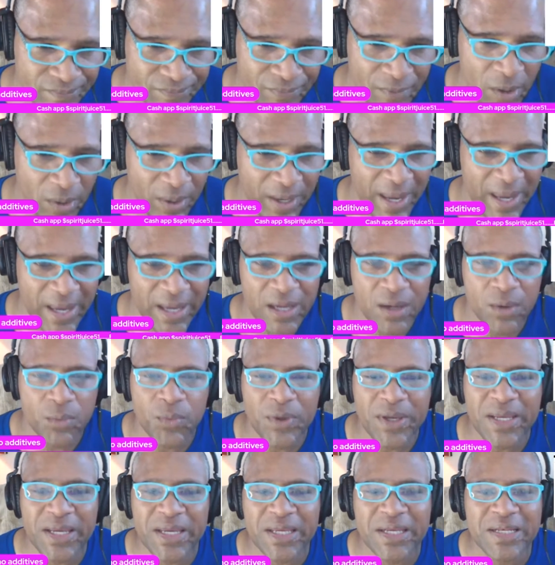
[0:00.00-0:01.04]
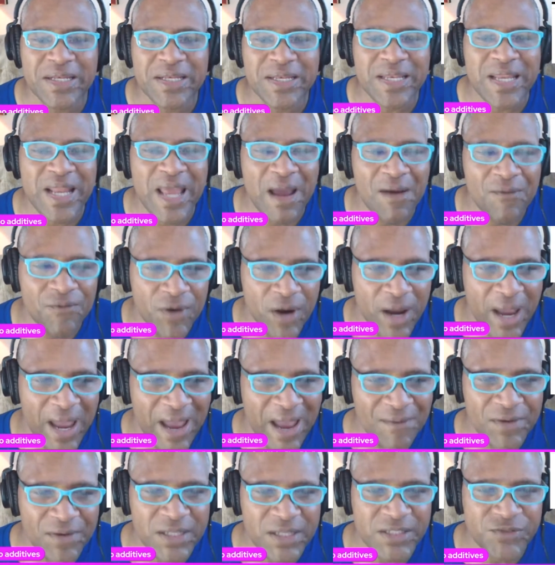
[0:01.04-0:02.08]
Okay, and we can never,
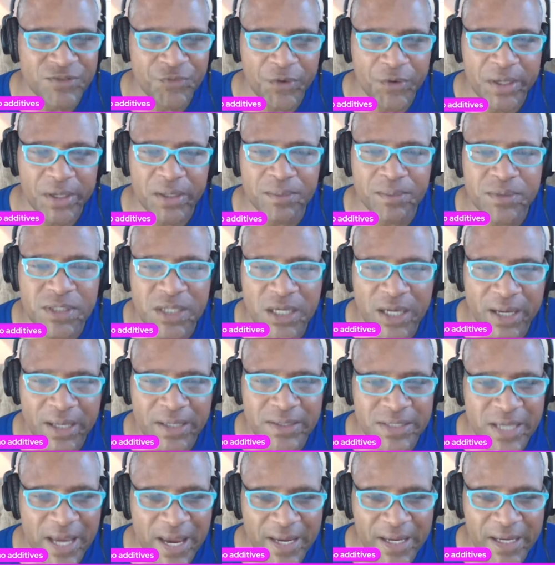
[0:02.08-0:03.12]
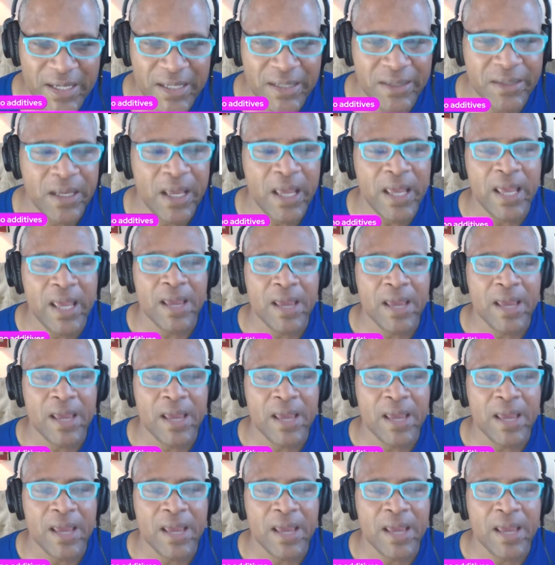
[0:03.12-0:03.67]
having his freedom taken,